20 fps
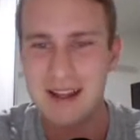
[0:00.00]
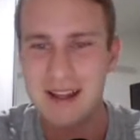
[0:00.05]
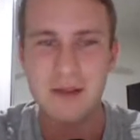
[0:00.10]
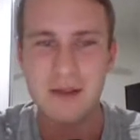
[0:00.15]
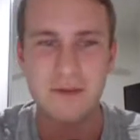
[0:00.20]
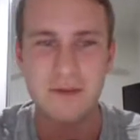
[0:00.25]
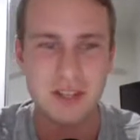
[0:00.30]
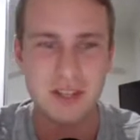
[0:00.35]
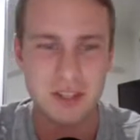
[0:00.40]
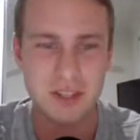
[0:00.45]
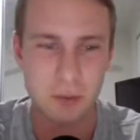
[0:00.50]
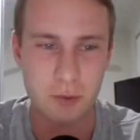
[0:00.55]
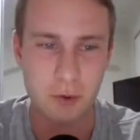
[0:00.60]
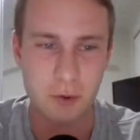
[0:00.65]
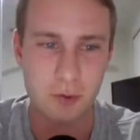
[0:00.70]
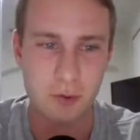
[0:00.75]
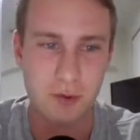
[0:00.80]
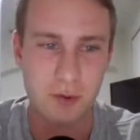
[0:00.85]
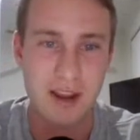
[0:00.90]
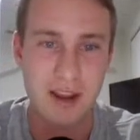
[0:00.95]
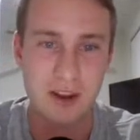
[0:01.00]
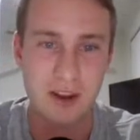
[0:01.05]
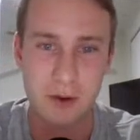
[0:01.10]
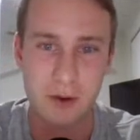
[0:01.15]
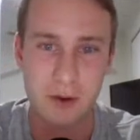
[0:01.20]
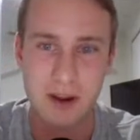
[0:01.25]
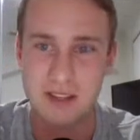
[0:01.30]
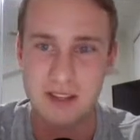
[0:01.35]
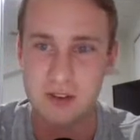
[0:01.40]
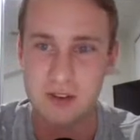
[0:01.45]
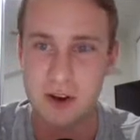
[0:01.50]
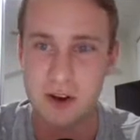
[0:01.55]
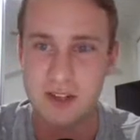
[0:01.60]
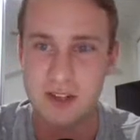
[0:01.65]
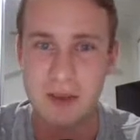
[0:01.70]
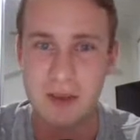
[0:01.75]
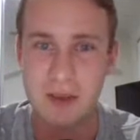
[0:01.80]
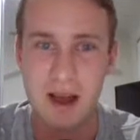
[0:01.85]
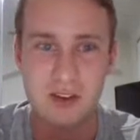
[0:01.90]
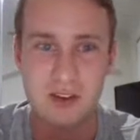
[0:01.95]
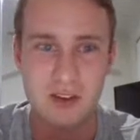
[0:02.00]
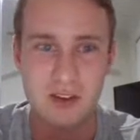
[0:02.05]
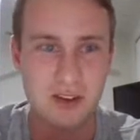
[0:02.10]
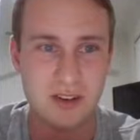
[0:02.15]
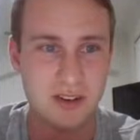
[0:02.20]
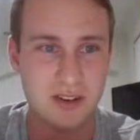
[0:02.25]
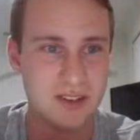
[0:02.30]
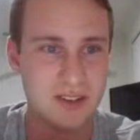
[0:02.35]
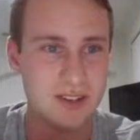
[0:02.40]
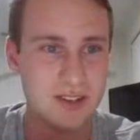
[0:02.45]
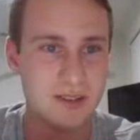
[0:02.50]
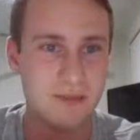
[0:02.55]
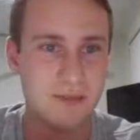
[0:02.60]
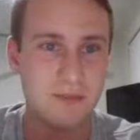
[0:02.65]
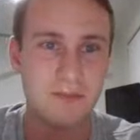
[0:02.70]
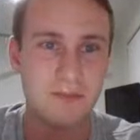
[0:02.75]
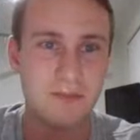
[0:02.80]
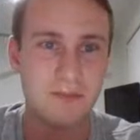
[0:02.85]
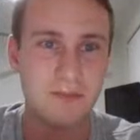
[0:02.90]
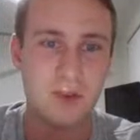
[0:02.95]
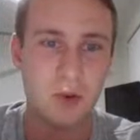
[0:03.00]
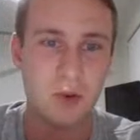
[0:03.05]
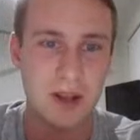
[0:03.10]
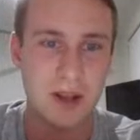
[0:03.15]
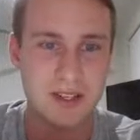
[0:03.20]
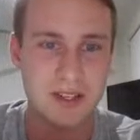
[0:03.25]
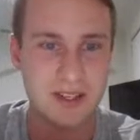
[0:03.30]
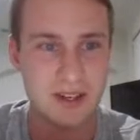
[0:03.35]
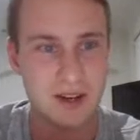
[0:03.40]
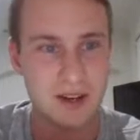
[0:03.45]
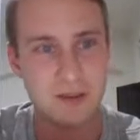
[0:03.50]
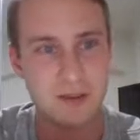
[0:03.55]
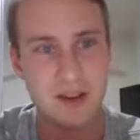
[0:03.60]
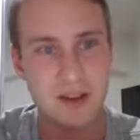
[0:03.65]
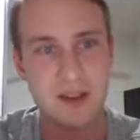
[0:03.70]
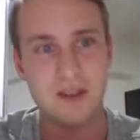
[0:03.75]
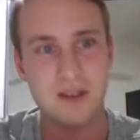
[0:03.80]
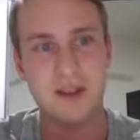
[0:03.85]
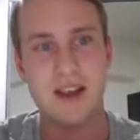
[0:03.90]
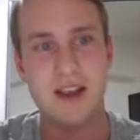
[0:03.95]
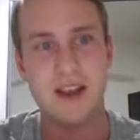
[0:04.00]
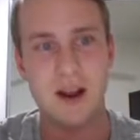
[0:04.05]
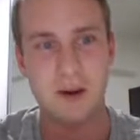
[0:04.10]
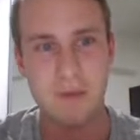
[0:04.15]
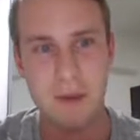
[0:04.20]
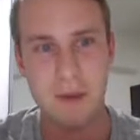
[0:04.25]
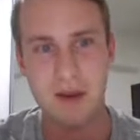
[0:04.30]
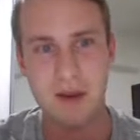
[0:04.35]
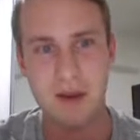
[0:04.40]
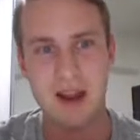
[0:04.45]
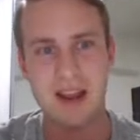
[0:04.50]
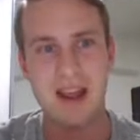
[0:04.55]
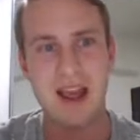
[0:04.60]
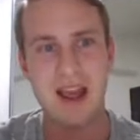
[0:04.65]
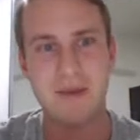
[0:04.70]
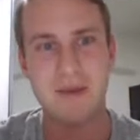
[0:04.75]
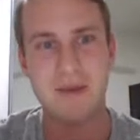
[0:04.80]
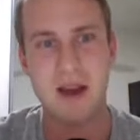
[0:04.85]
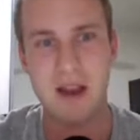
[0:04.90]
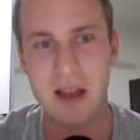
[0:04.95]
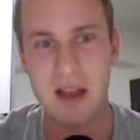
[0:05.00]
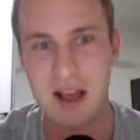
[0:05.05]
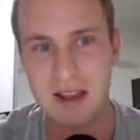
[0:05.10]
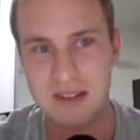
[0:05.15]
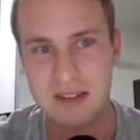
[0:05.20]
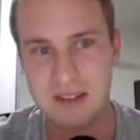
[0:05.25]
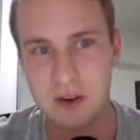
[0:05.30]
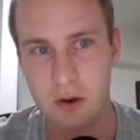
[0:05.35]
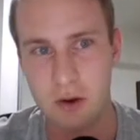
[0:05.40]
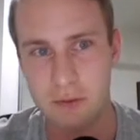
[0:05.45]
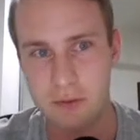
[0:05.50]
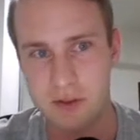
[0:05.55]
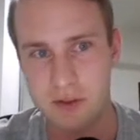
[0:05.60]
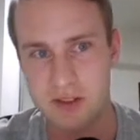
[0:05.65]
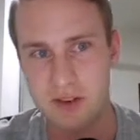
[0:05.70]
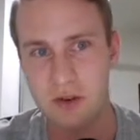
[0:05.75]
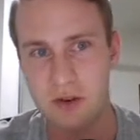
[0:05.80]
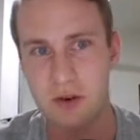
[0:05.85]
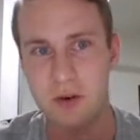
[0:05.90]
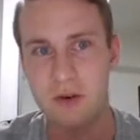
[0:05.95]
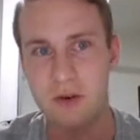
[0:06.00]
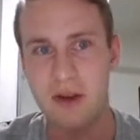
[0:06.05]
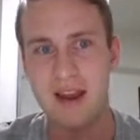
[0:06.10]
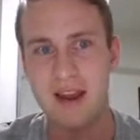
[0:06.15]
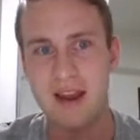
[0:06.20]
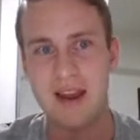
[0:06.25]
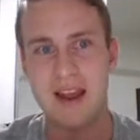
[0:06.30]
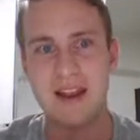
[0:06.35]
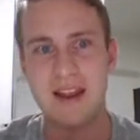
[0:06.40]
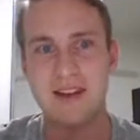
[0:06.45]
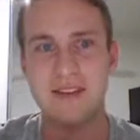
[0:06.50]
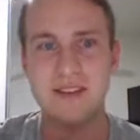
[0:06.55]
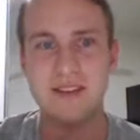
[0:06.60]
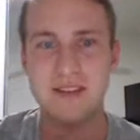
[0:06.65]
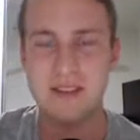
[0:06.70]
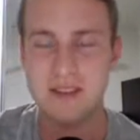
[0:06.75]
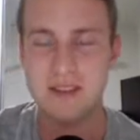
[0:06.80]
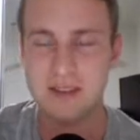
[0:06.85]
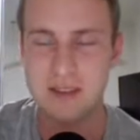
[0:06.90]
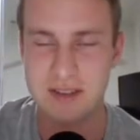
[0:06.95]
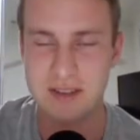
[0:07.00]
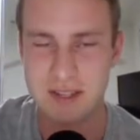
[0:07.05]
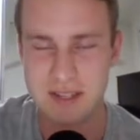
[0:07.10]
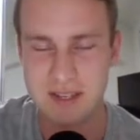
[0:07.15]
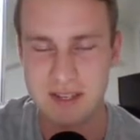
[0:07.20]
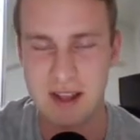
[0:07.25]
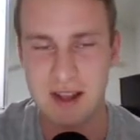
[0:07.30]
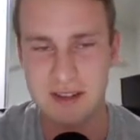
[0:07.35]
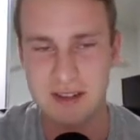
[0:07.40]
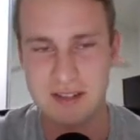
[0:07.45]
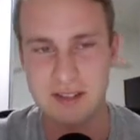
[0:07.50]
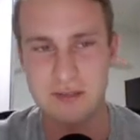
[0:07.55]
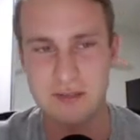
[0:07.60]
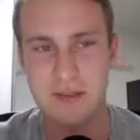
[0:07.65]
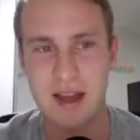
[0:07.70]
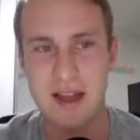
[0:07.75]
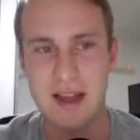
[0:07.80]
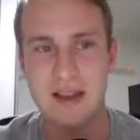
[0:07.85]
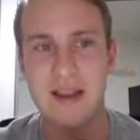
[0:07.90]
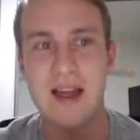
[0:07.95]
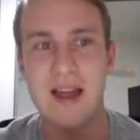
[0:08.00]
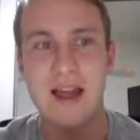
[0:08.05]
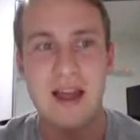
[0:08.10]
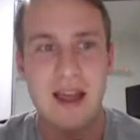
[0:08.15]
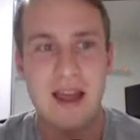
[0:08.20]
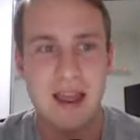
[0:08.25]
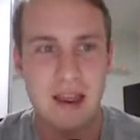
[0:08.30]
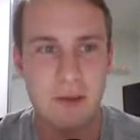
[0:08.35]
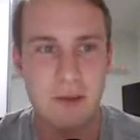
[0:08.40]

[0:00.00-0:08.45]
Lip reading: this will increase gross margins quite significantly. I remember they came out last conference call and they discussed that it